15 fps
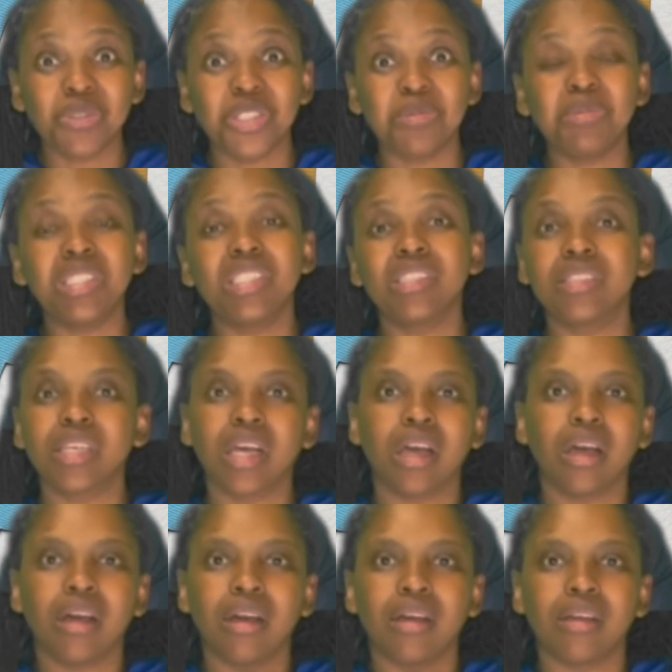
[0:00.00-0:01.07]
which means
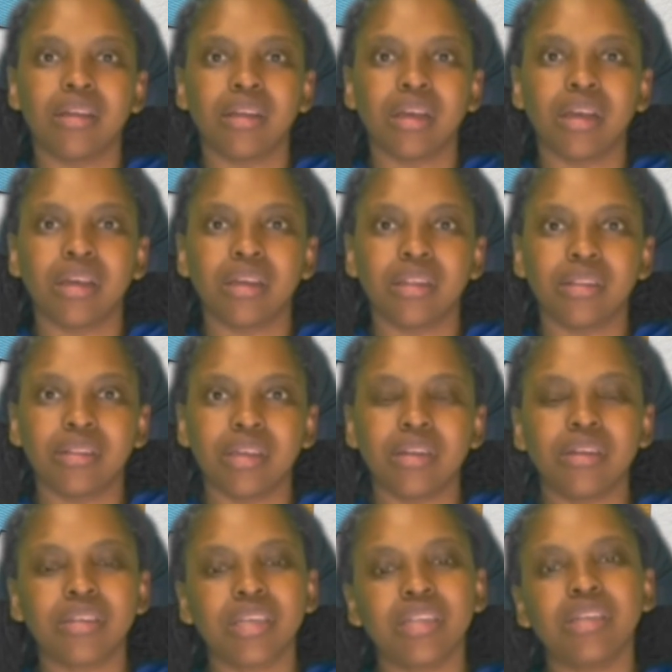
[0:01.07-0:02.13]
they're
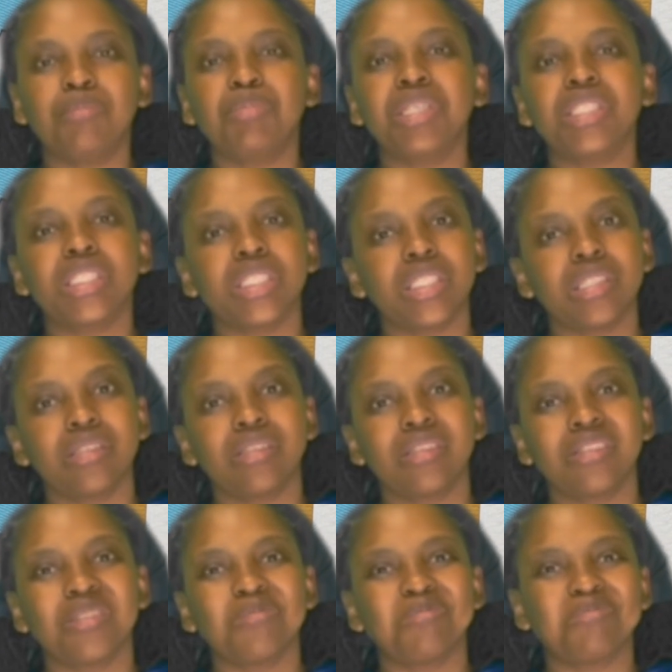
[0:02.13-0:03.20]
not going to be sitting
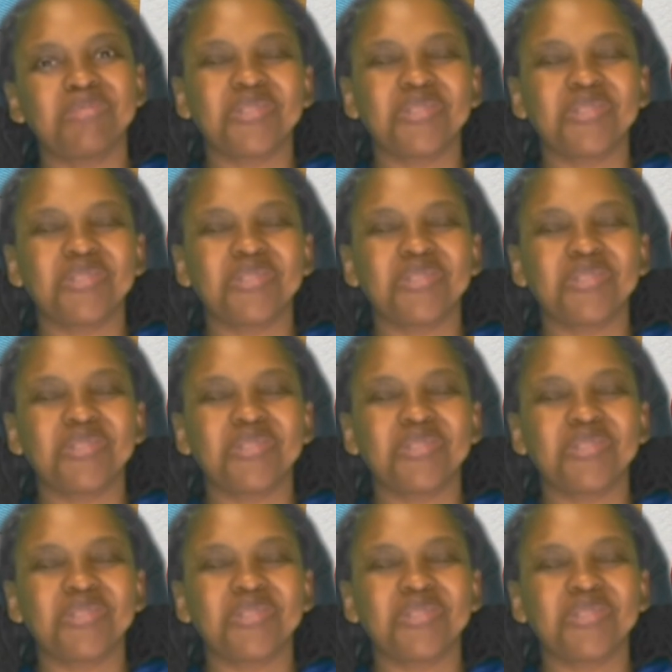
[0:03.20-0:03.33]
still.